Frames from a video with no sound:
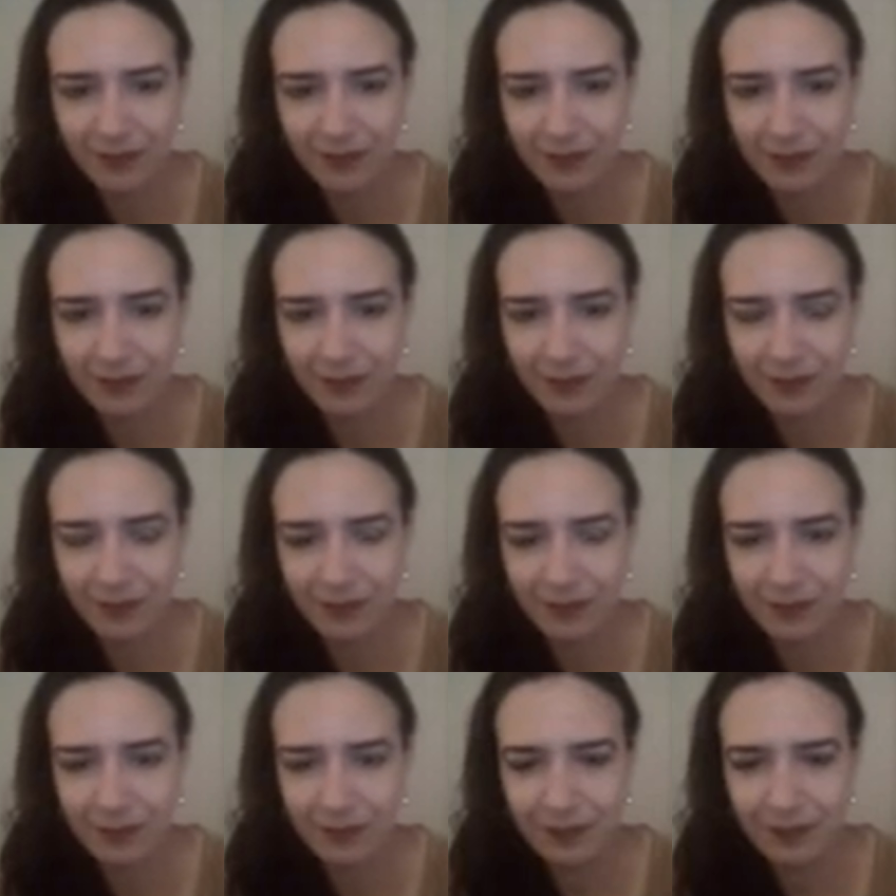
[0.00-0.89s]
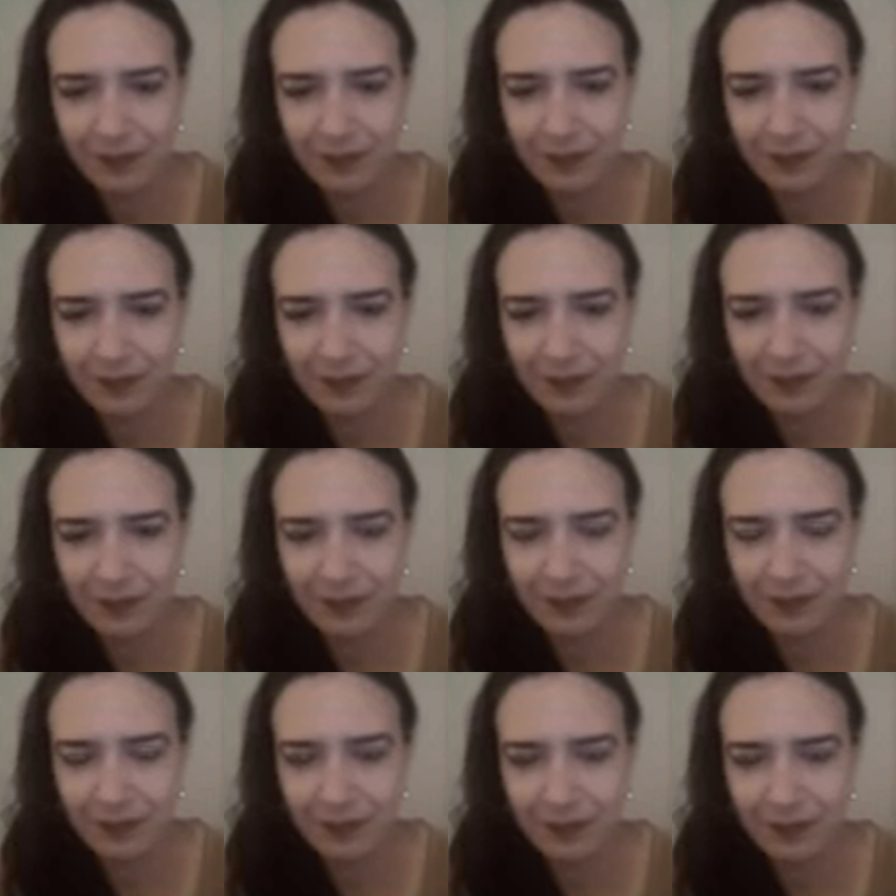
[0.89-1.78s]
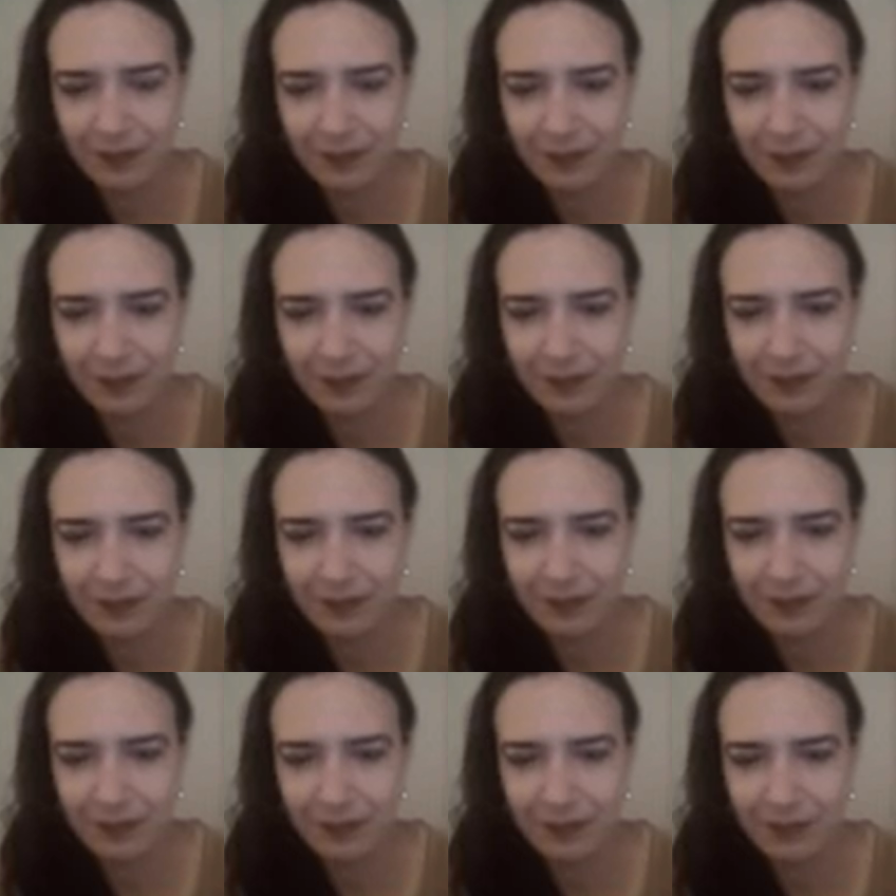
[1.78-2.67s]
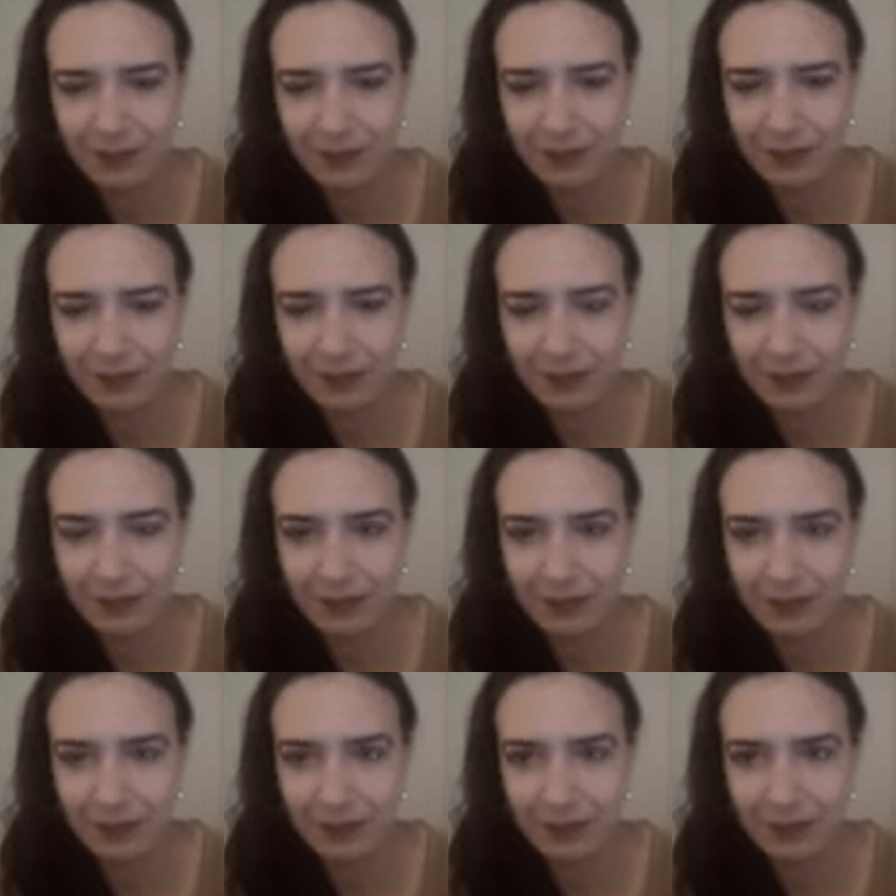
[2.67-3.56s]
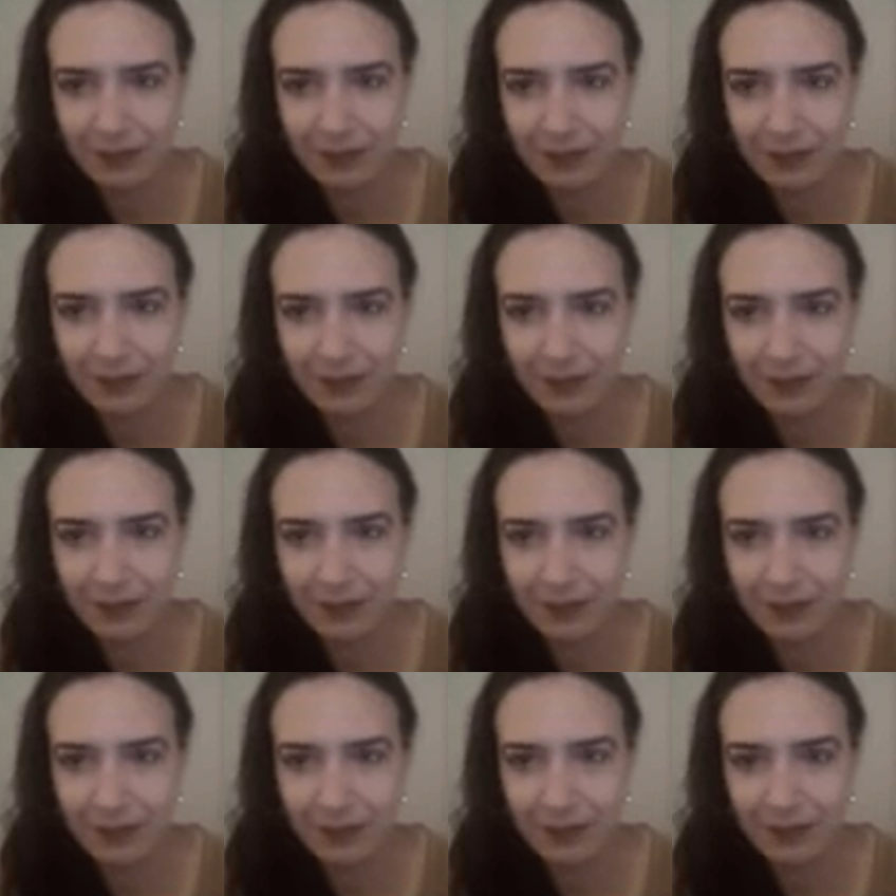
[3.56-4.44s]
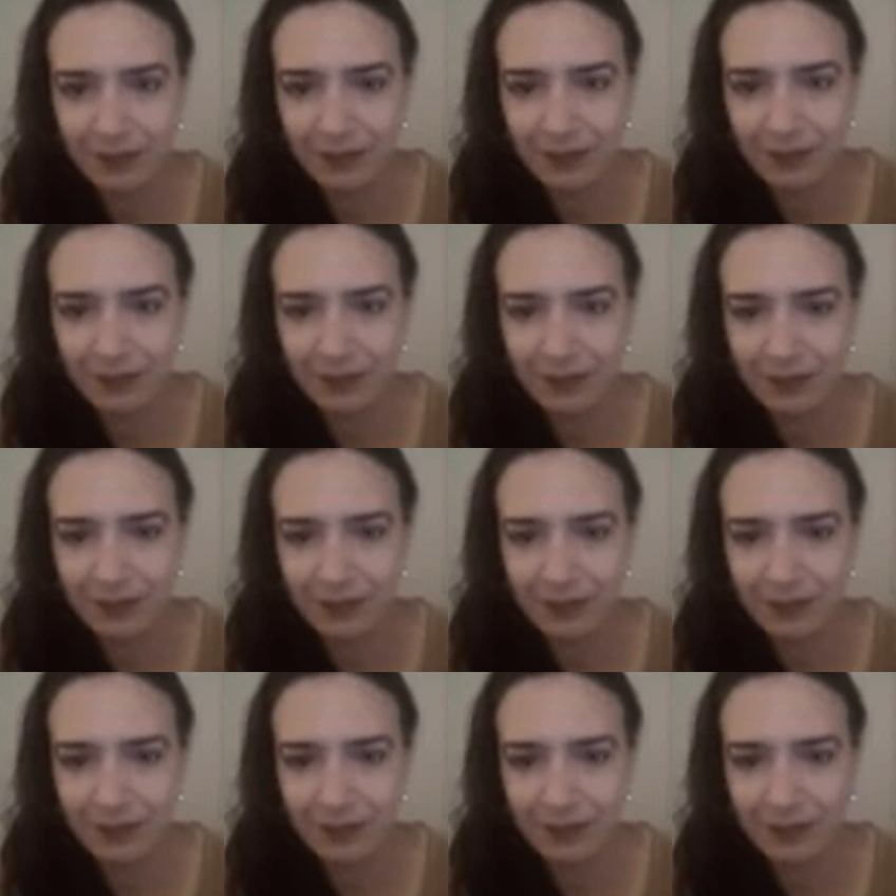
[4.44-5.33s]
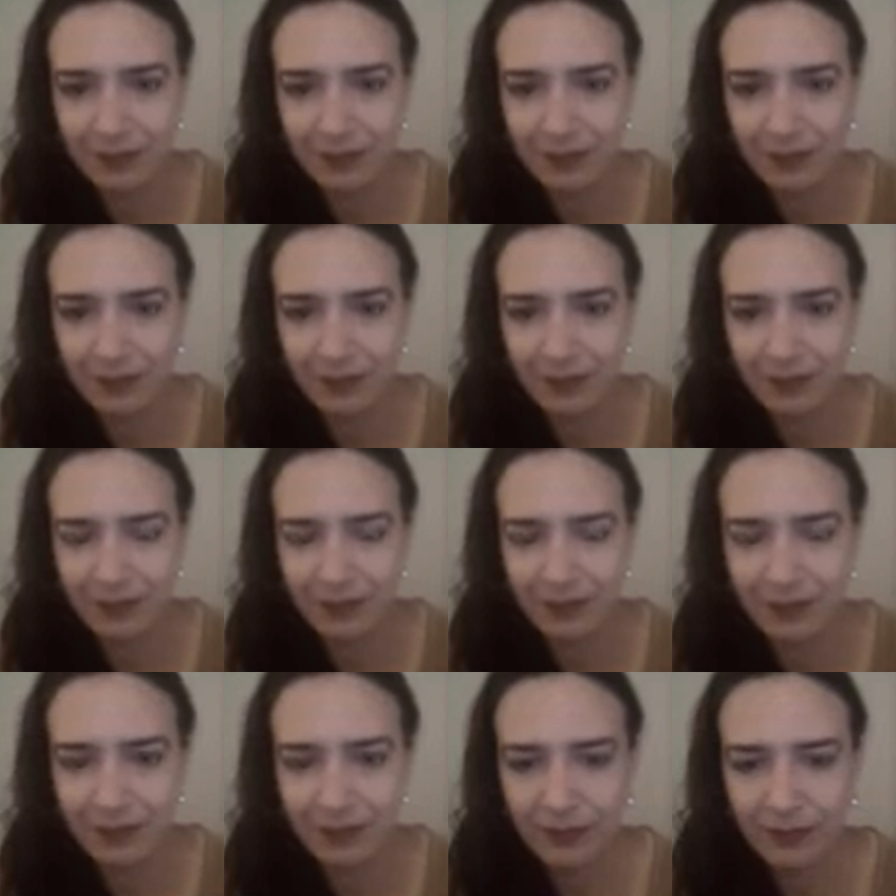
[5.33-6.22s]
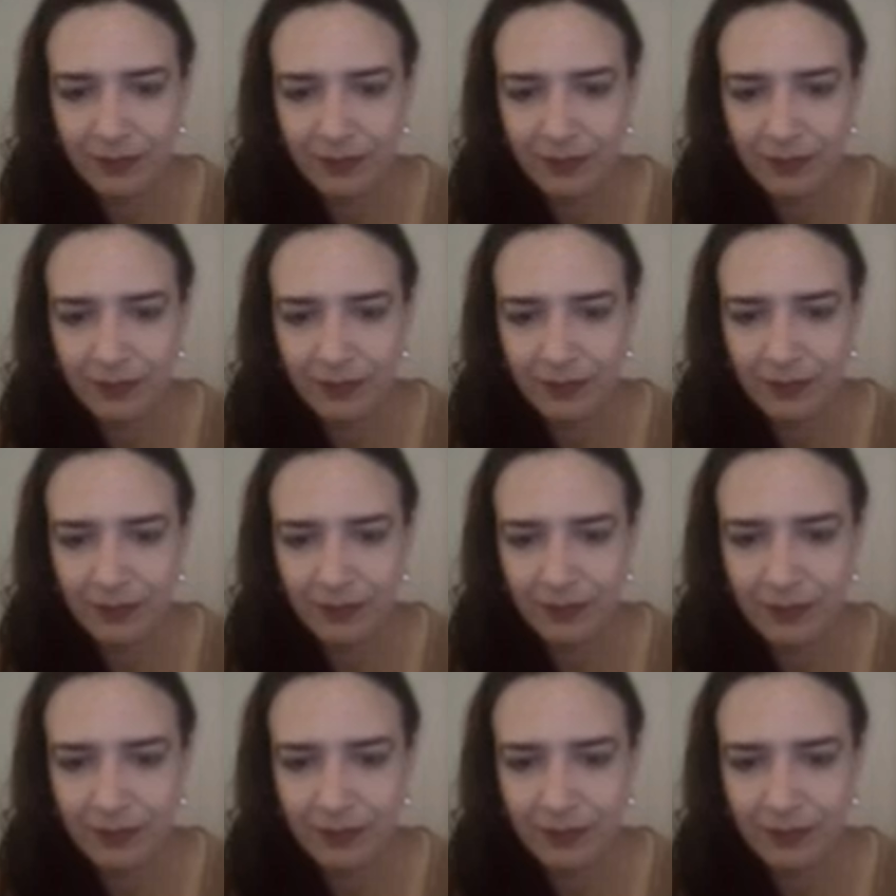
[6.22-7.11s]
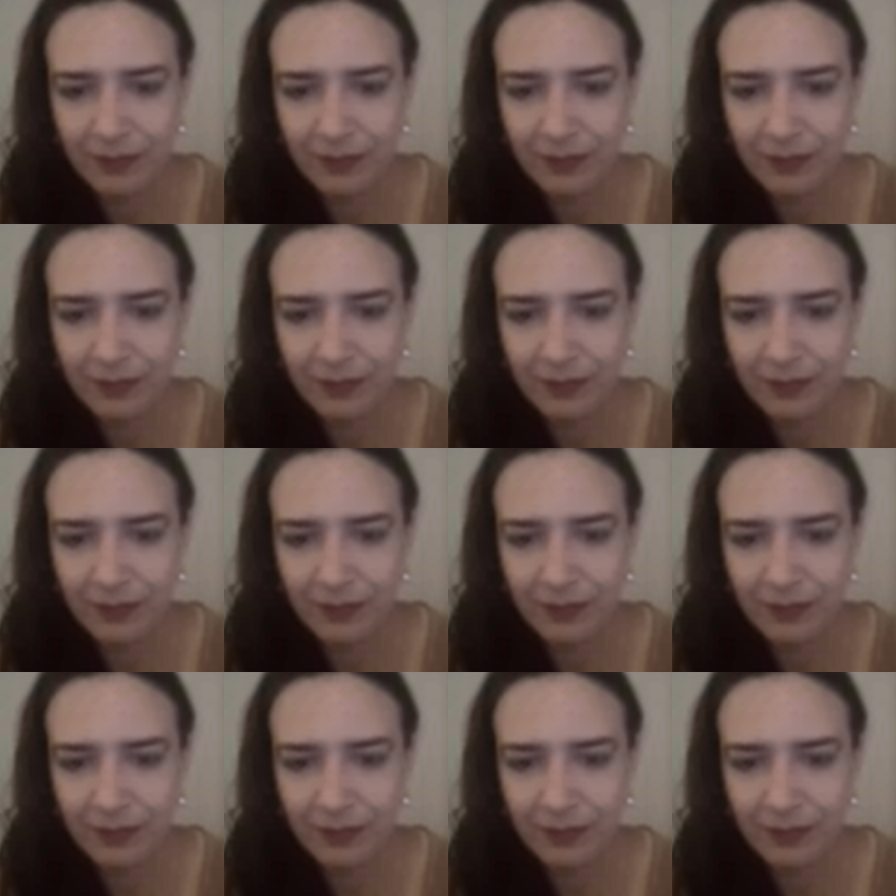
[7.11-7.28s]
The person shown says nothing.